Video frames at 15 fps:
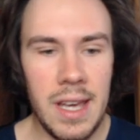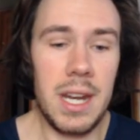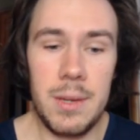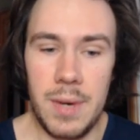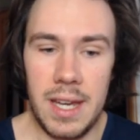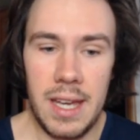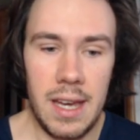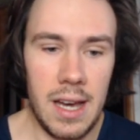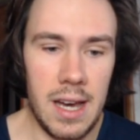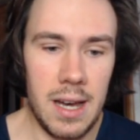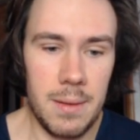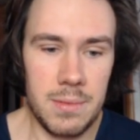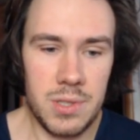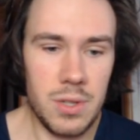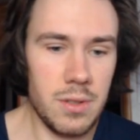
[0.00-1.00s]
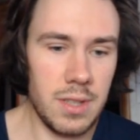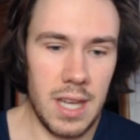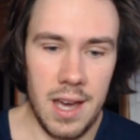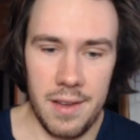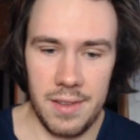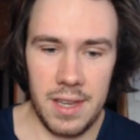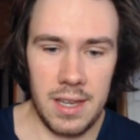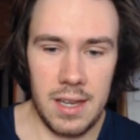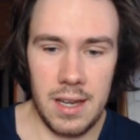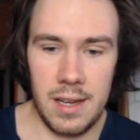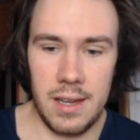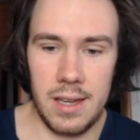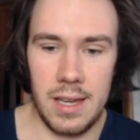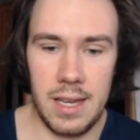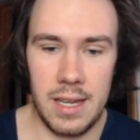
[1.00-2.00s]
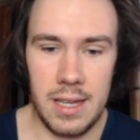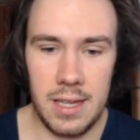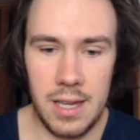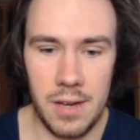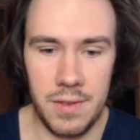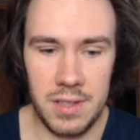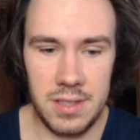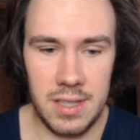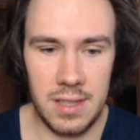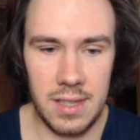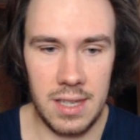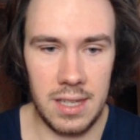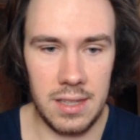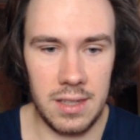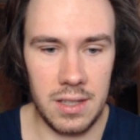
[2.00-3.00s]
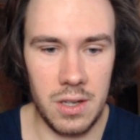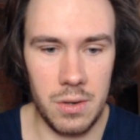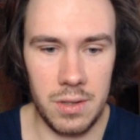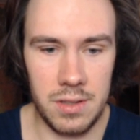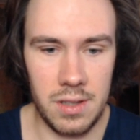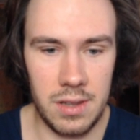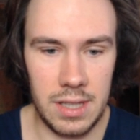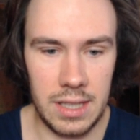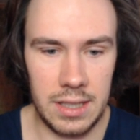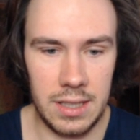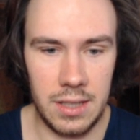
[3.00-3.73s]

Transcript: But anyway, so yeah, they obviously they go on to thank,